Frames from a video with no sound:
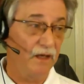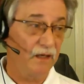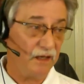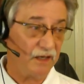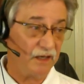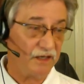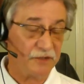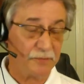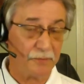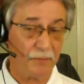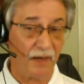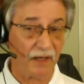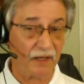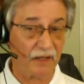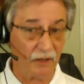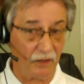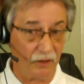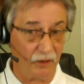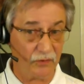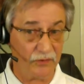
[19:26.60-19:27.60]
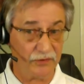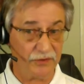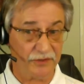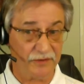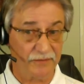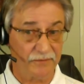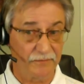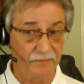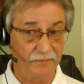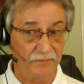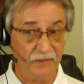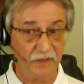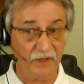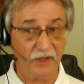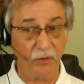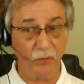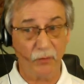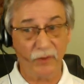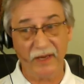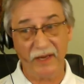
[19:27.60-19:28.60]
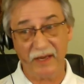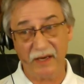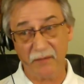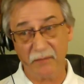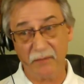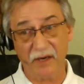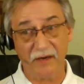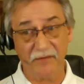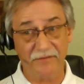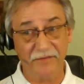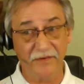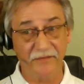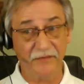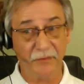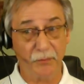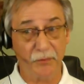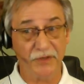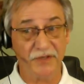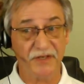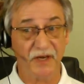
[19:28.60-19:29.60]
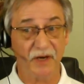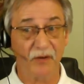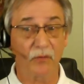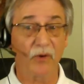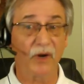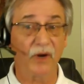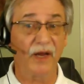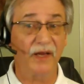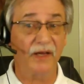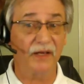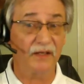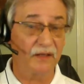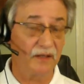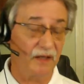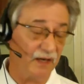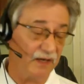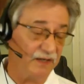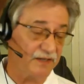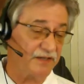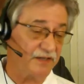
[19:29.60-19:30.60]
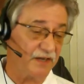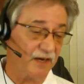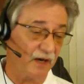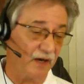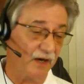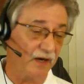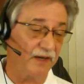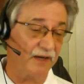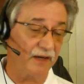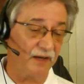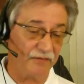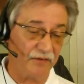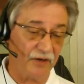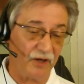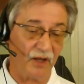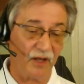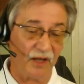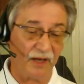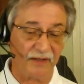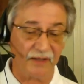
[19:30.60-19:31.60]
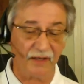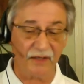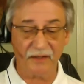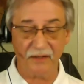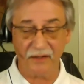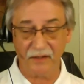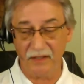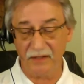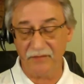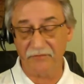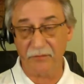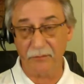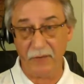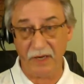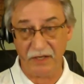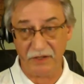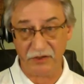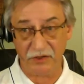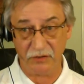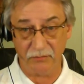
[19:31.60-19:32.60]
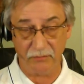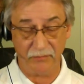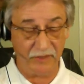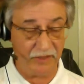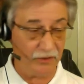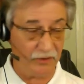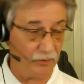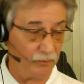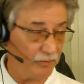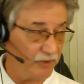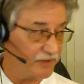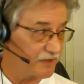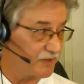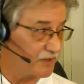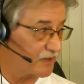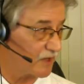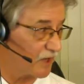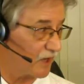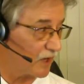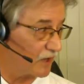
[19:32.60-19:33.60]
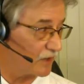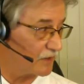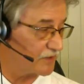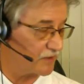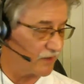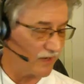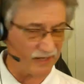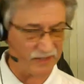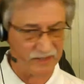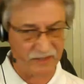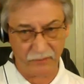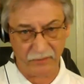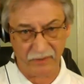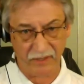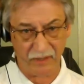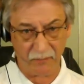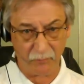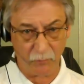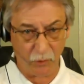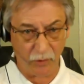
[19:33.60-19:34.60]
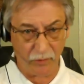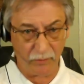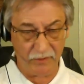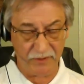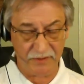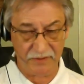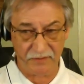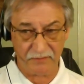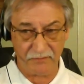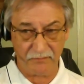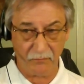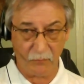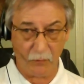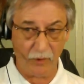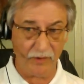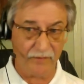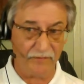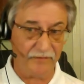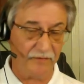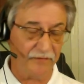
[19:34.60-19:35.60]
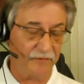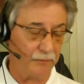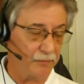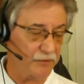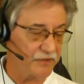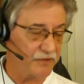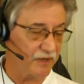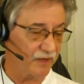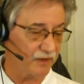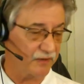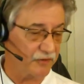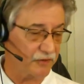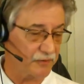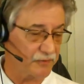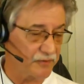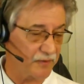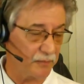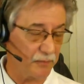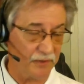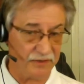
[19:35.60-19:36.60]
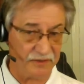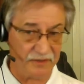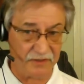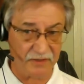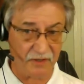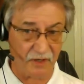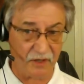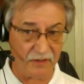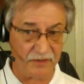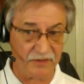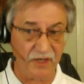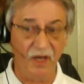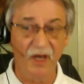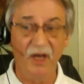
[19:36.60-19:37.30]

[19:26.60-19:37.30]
Expect no's. We had about a 50% rate on Saturday of collecting information, either business cards. Actually, we got more than 50% in terms of business cards.